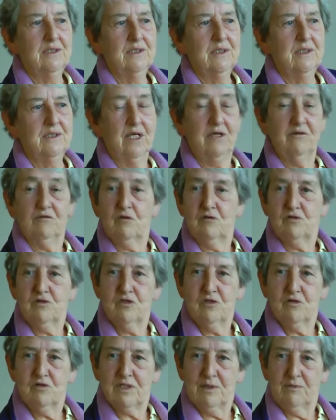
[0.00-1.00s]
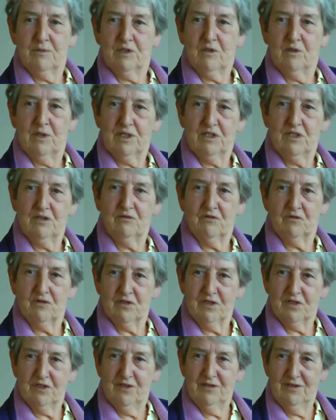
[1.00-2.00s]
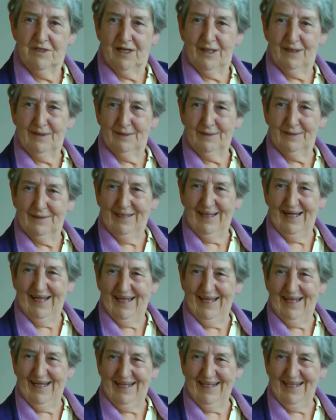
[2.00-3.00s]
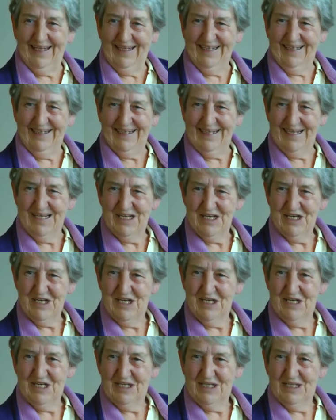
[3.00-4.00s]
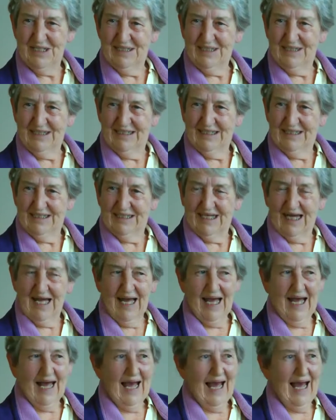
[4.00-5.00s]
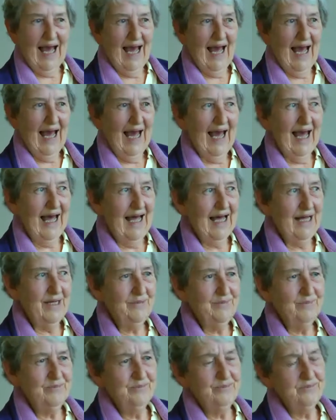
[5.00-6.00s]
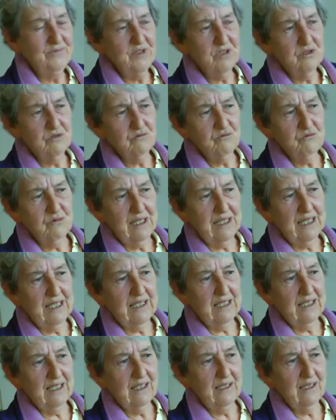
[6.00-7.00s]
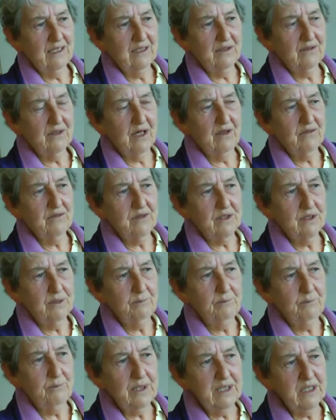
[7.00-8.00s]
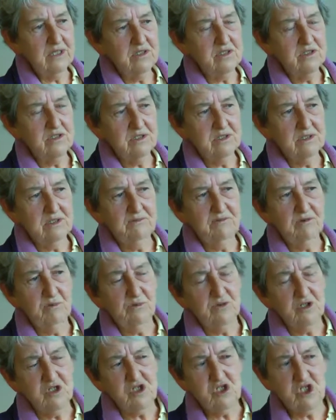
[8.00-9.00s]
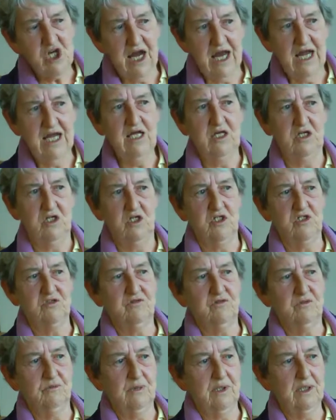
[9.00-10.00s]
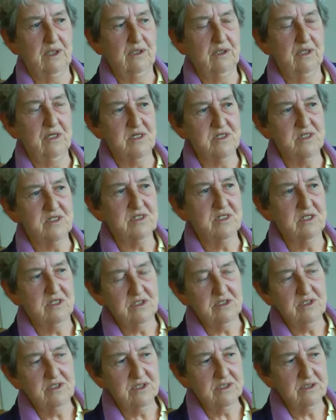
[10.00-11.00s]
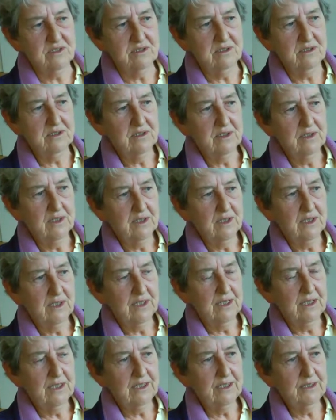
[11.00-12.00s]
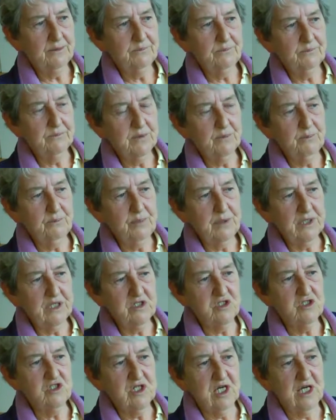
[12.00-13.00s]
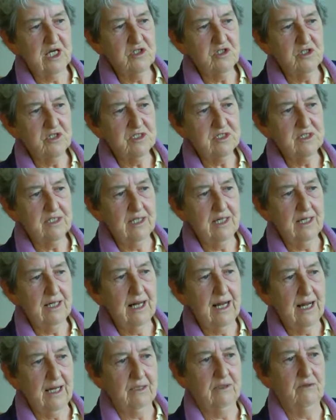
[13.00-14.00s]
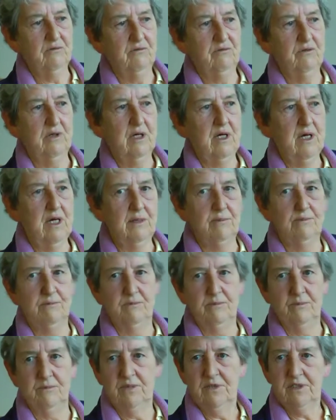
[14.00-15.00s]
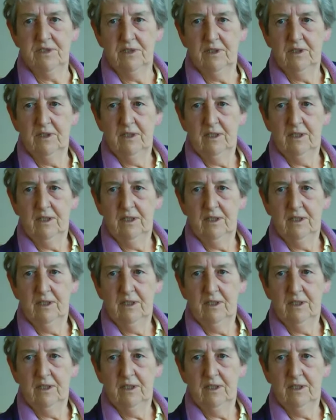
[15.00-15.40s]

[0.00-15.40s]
And then, of course, choose something quite different, you know. Have you had some bizarre requests? really, I, I think the biggest, if you want to change from when I started, um, the biggest change is the lack of hymns.